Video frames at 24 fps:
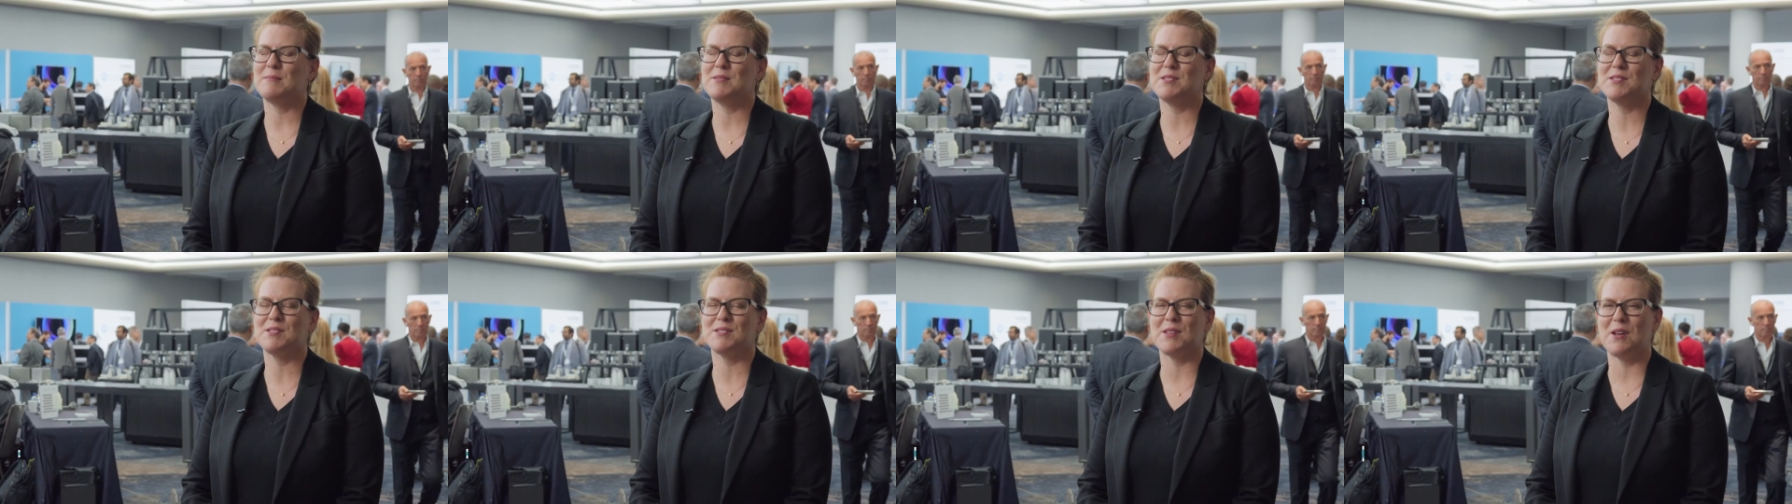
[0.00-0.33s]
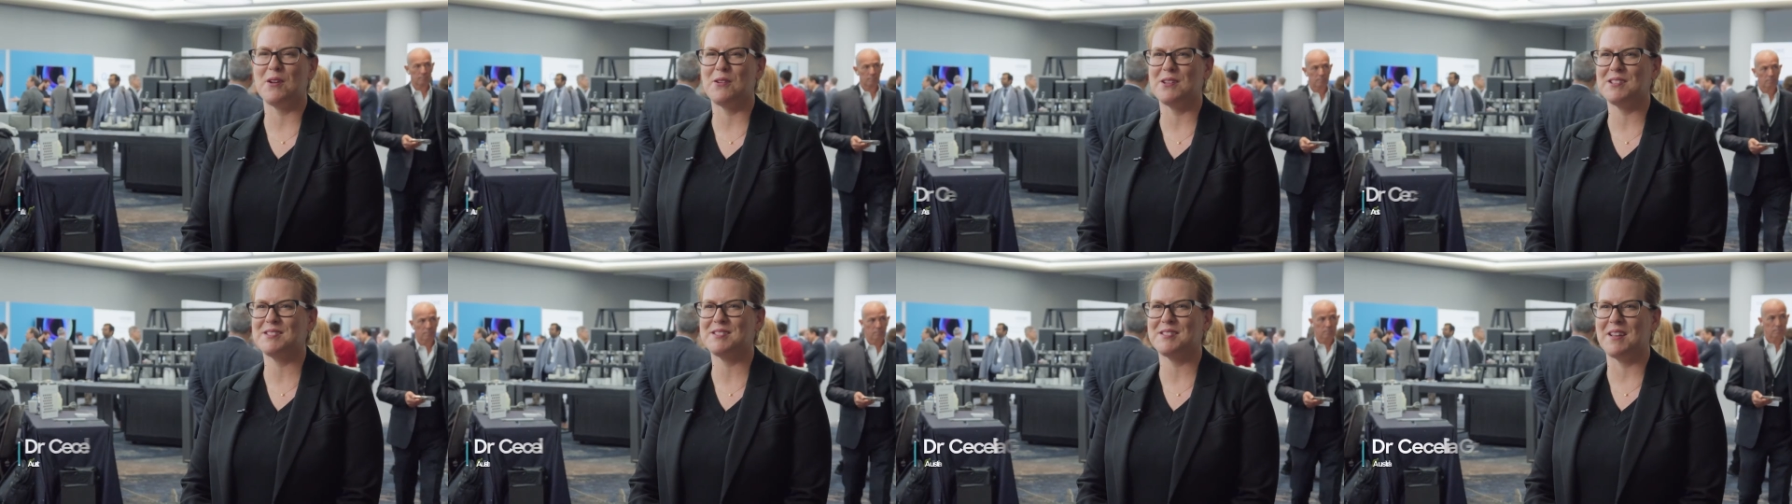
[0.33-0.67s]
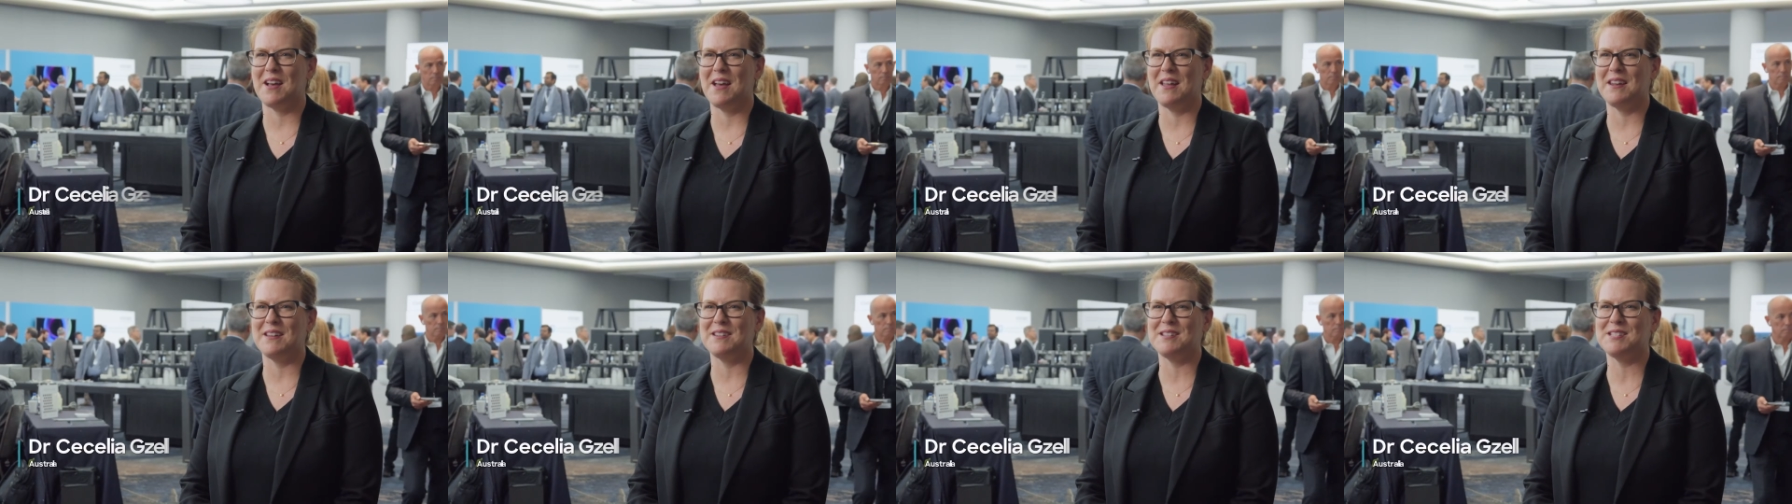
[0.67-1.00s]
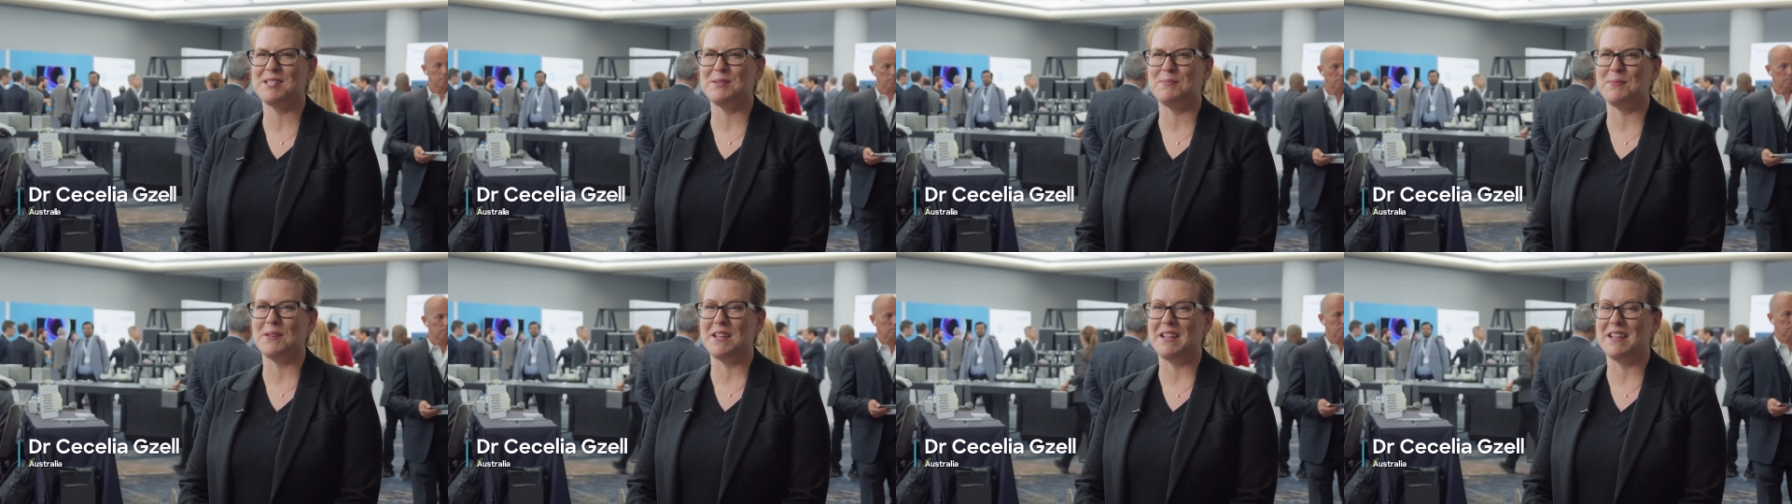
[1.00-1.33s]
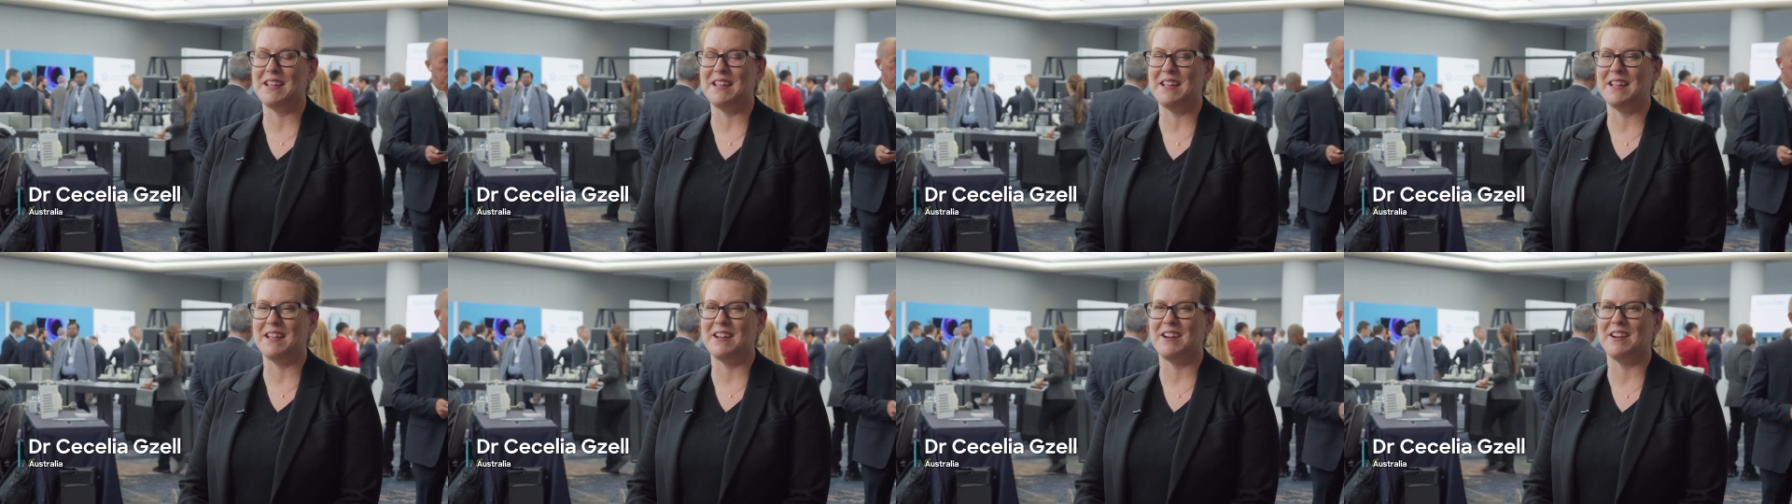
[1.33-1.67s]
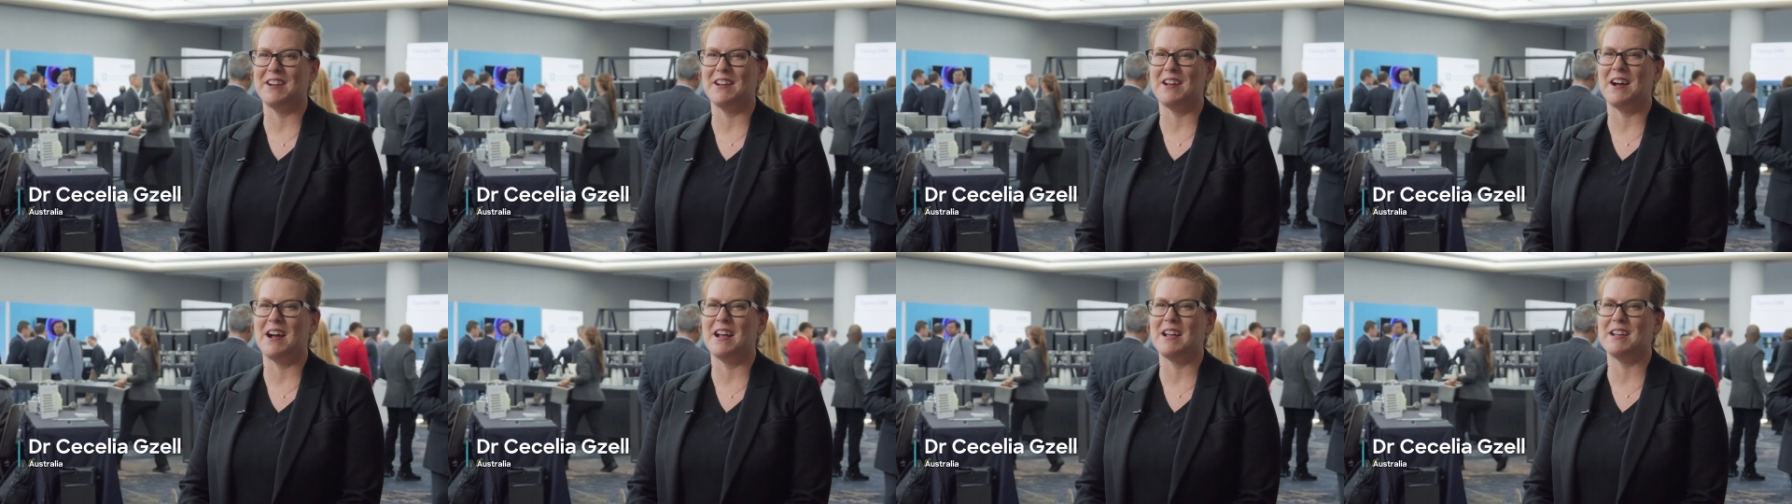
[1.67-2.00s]
I'm so excited to be here
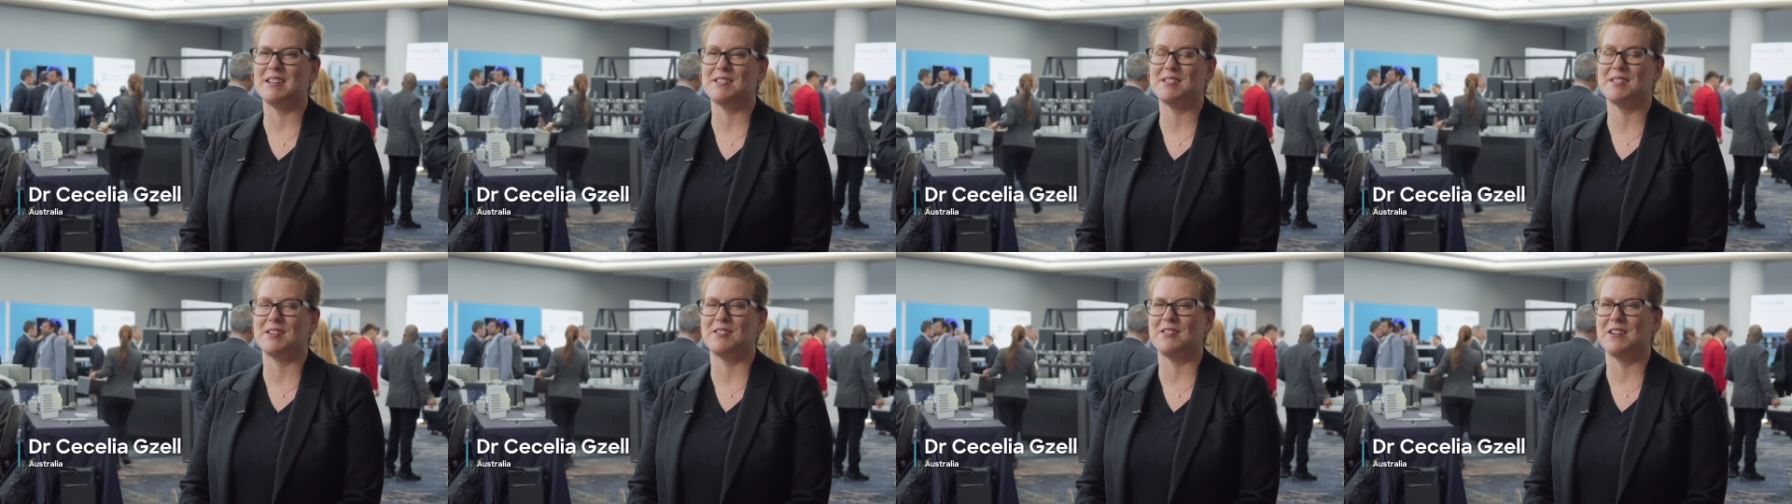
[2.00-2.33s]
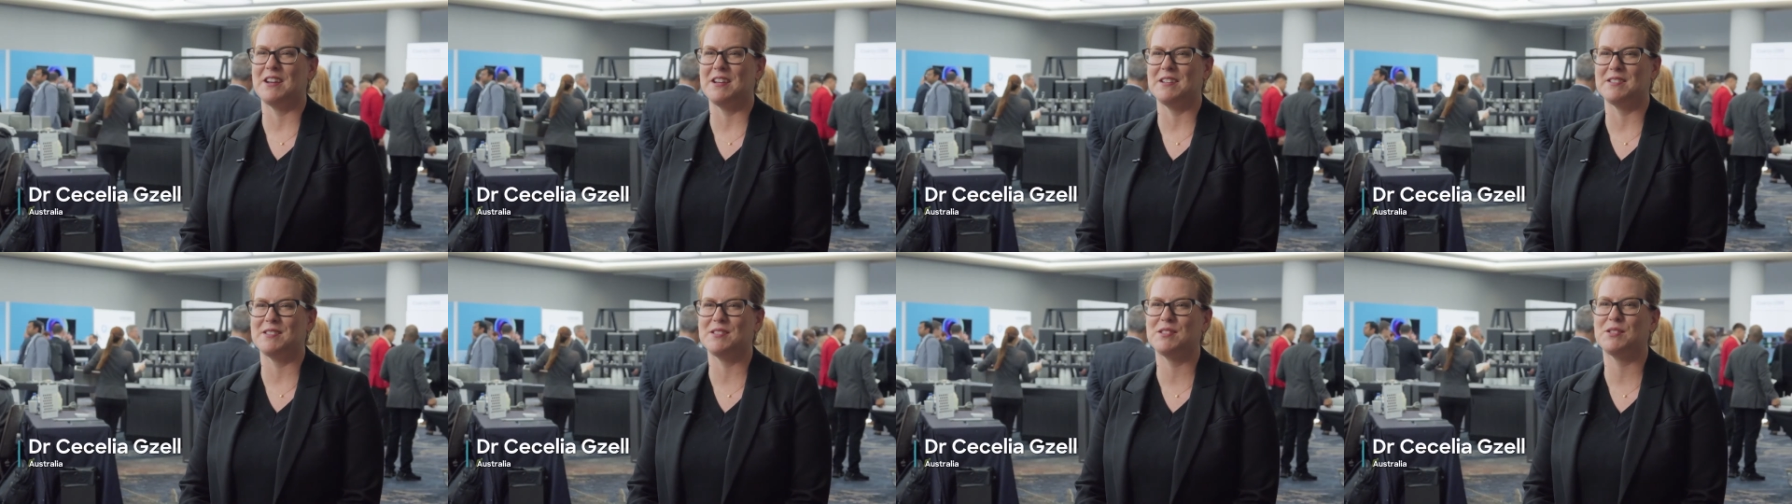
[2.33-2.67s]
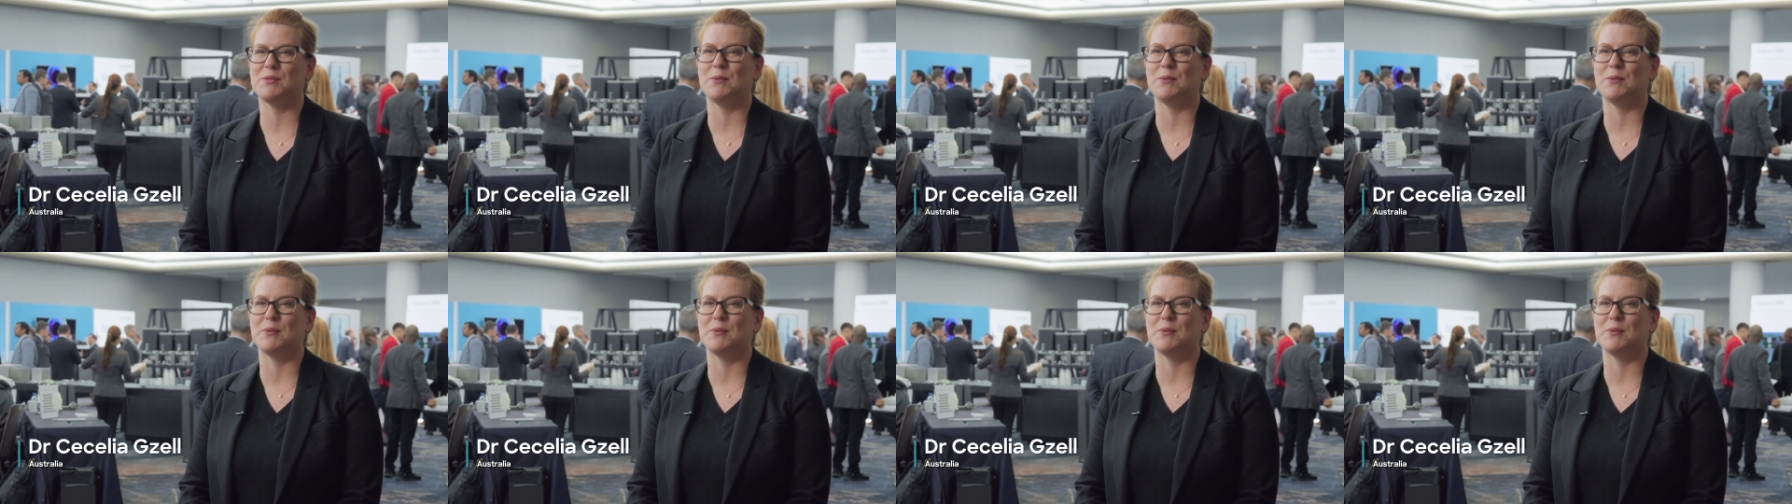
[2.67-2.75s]
at ISRS